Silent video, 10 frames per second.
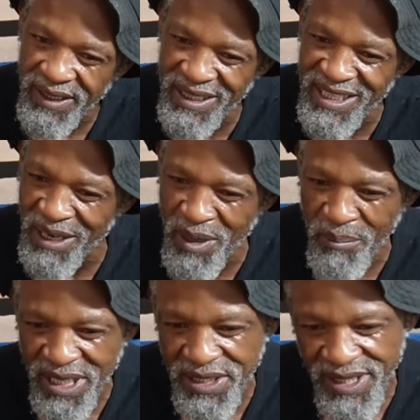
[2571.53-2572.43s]
Indaba,
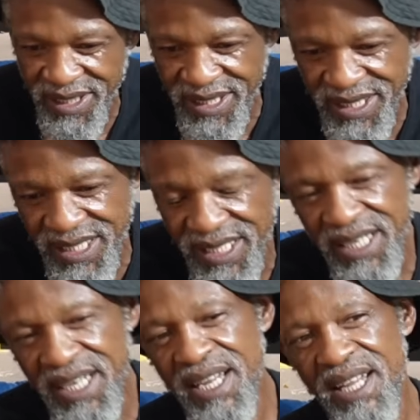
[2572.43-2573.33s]
My Children,
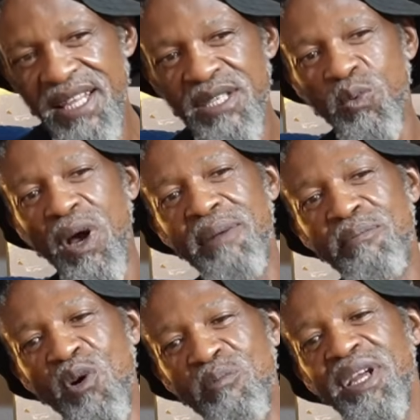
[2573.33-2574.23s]
there's one
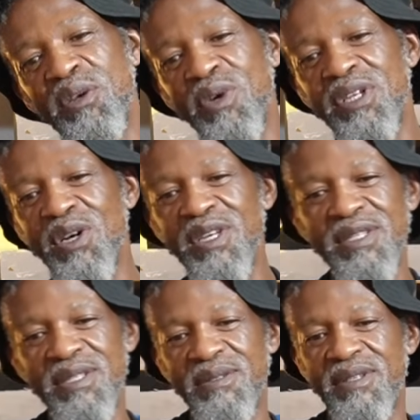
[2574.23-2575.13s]
moment where
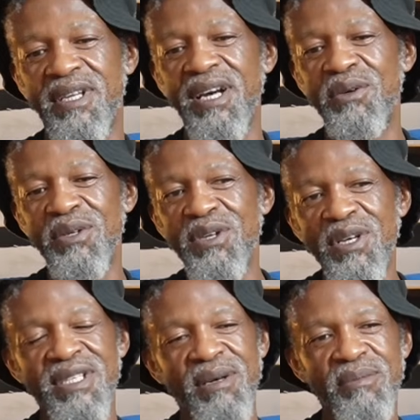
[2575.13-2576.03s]
Credo
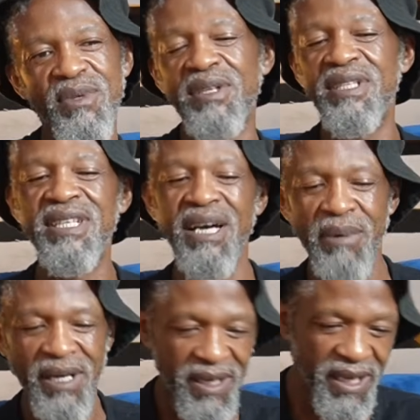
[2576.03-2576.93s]
talks of, not
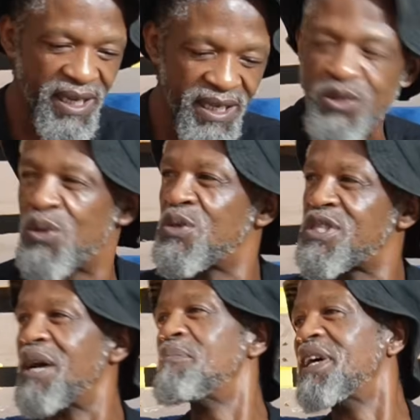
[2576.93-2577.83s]
Indaba, Zulu
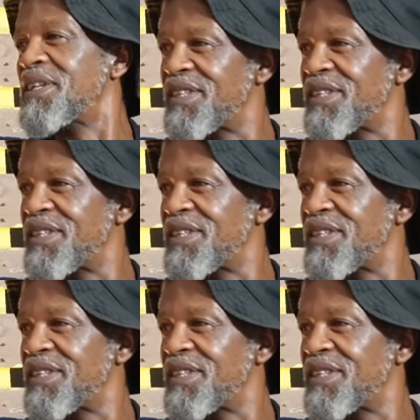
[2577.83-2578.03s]
shaman.